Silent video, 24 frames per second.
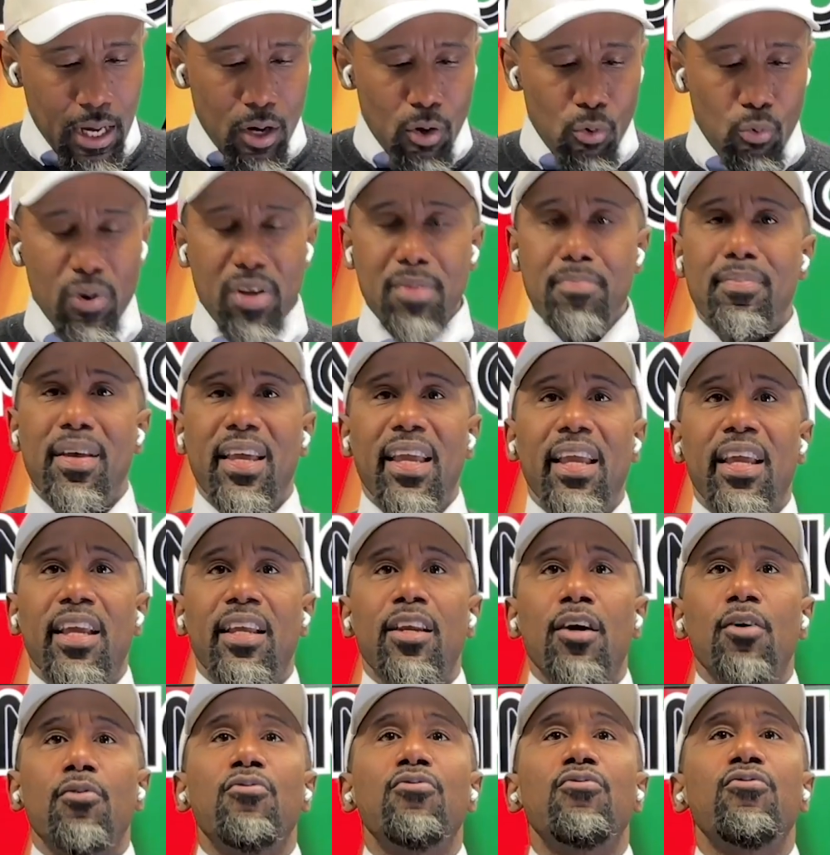we
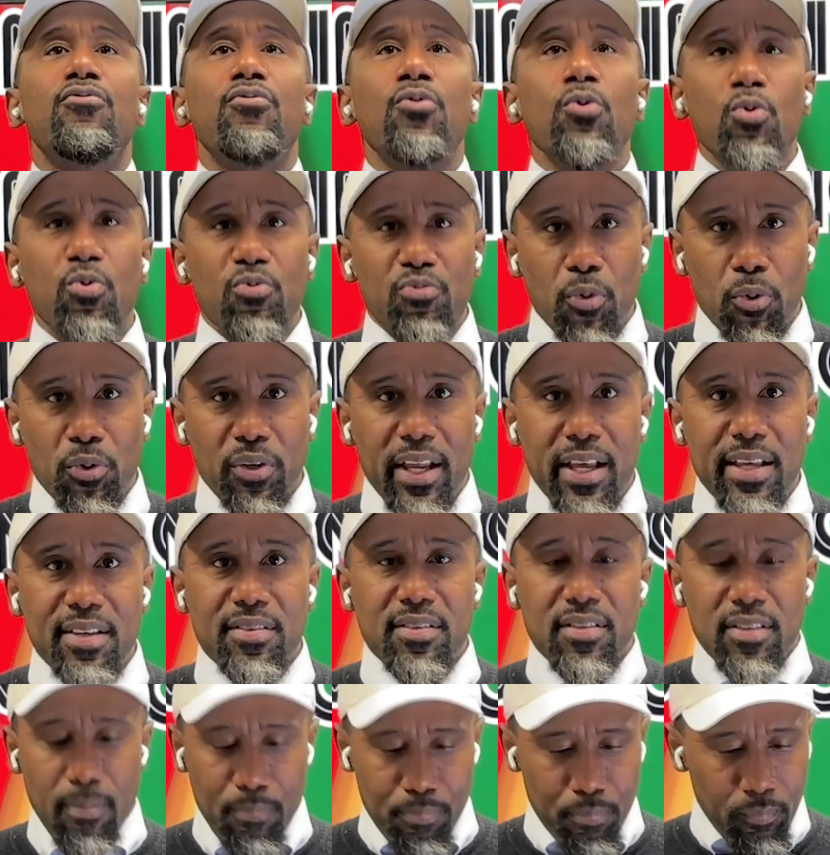mean
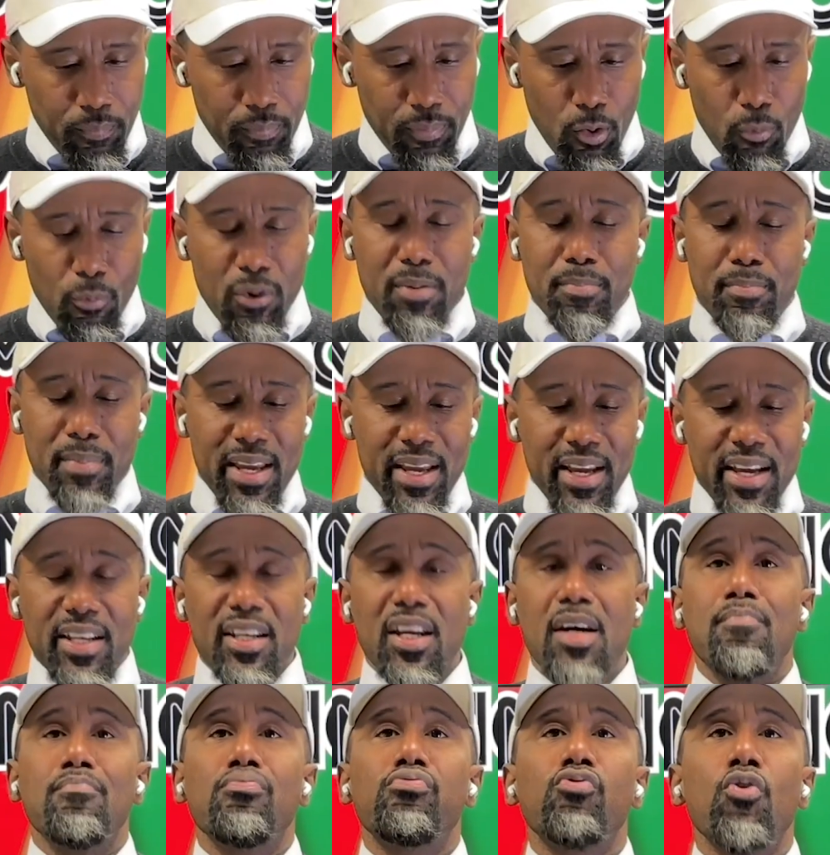fruitfulness, we
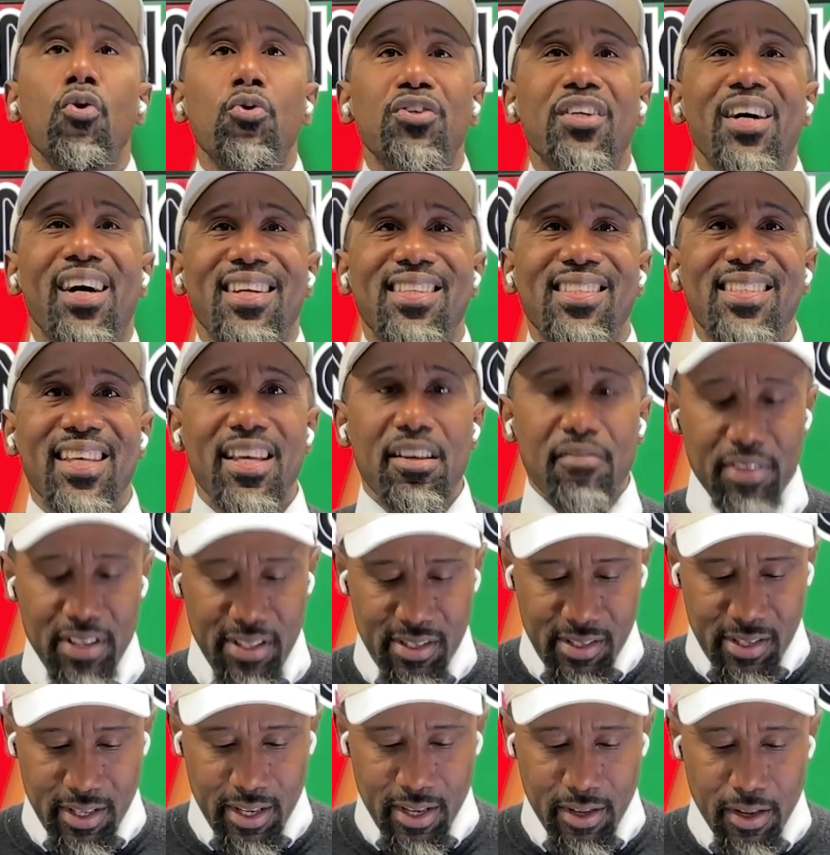mean
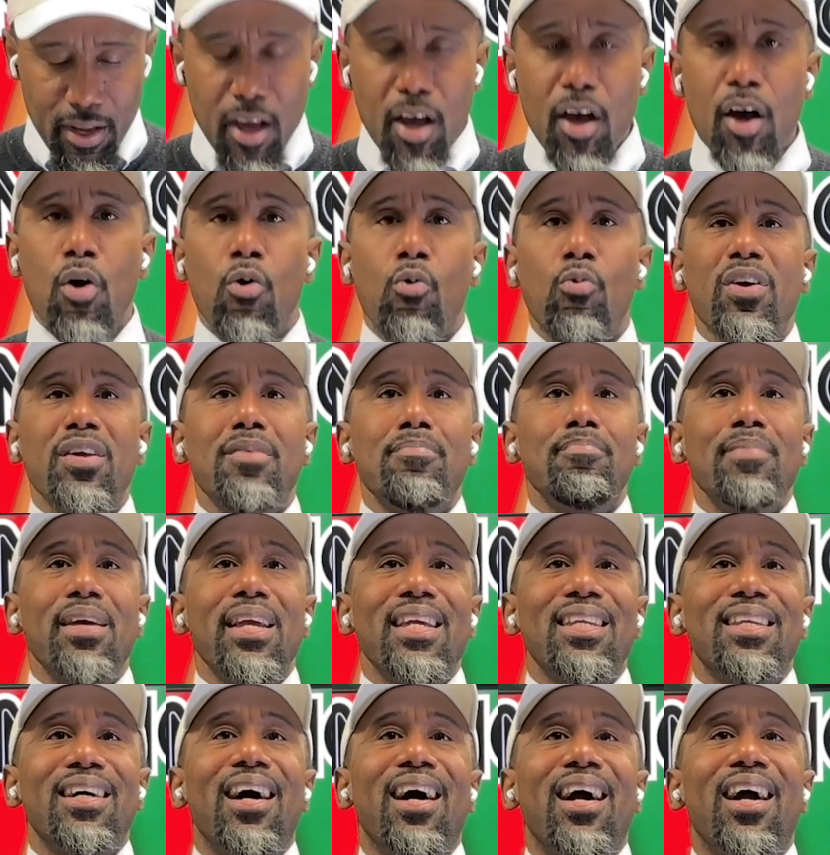productivity, we
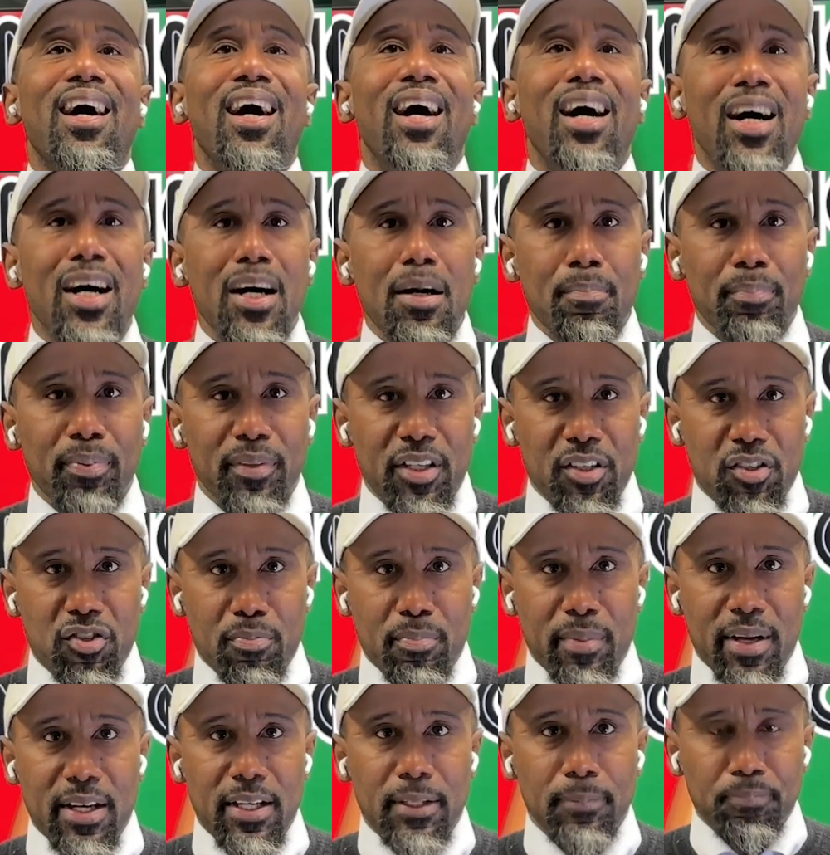mean
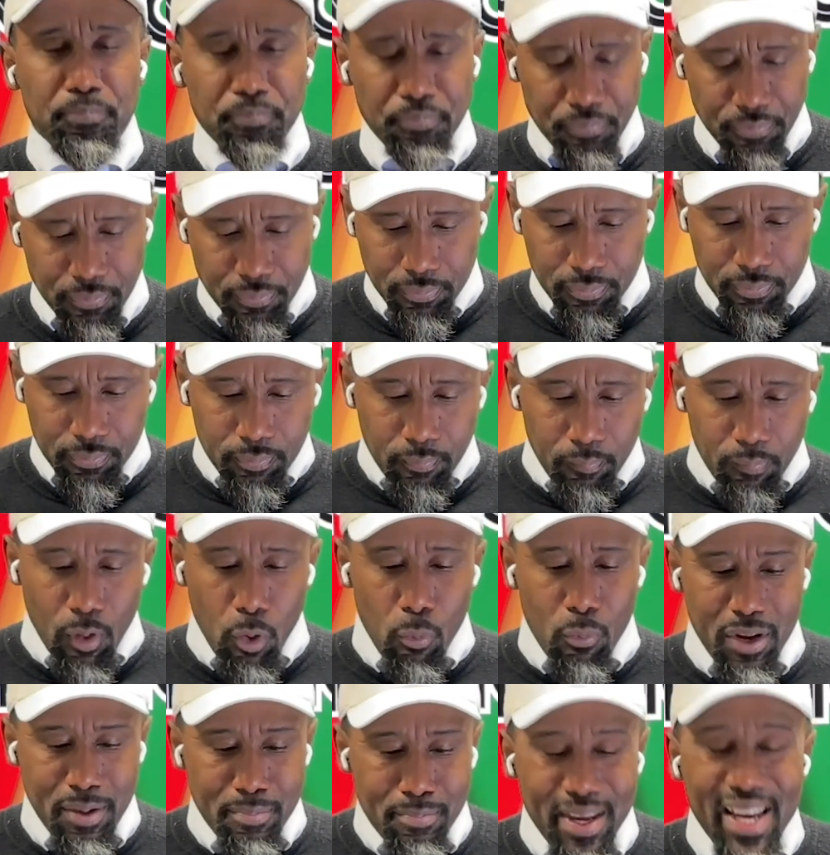accomplishment,
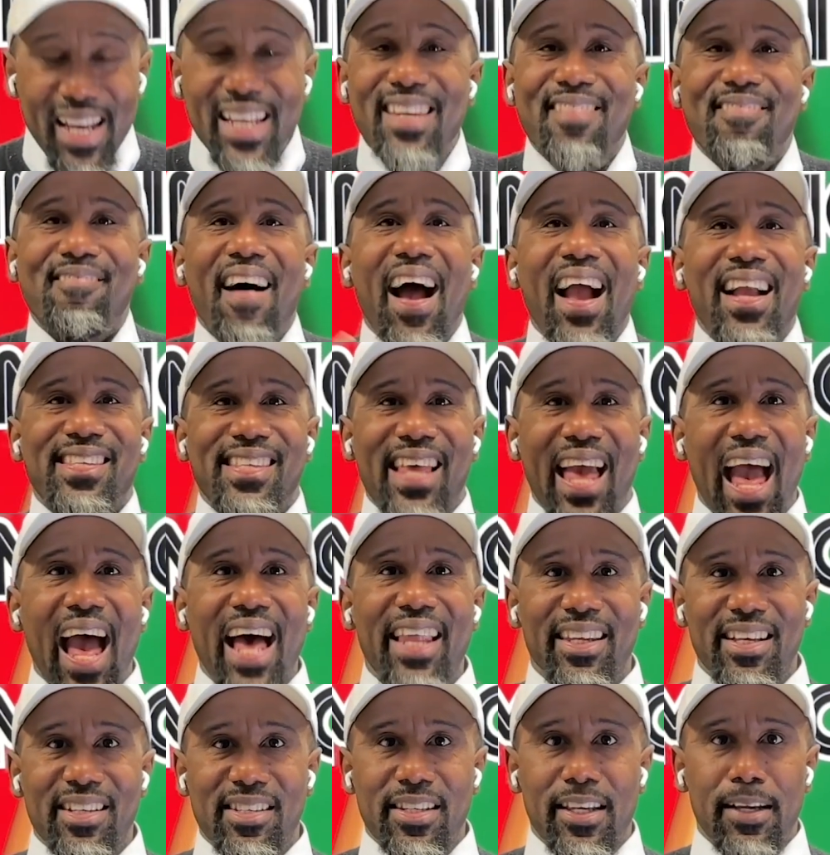we mean
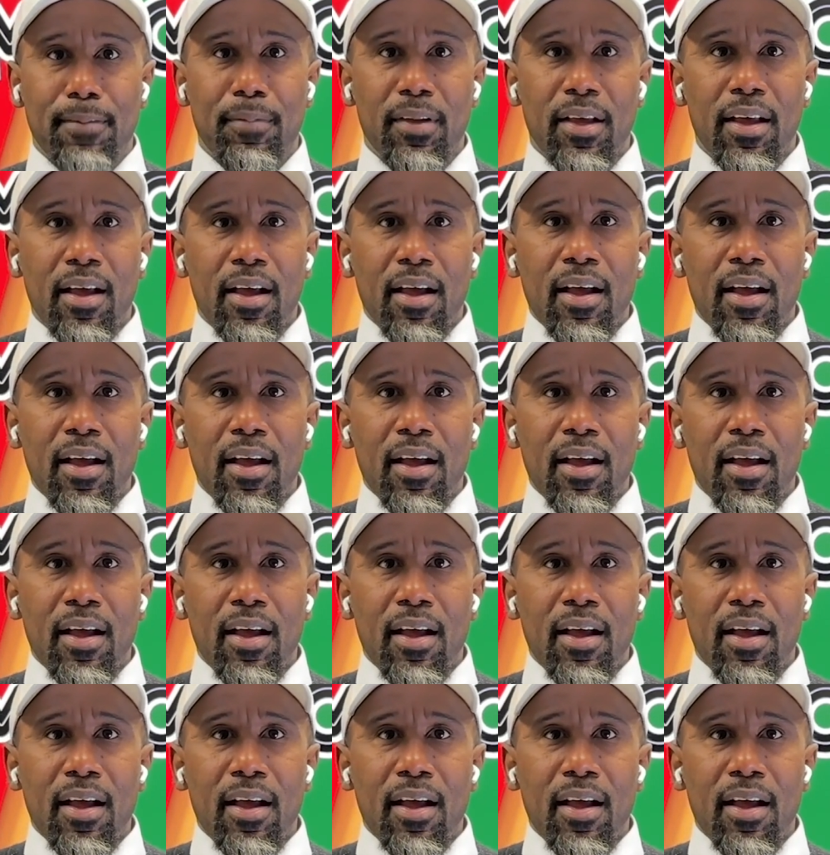vitality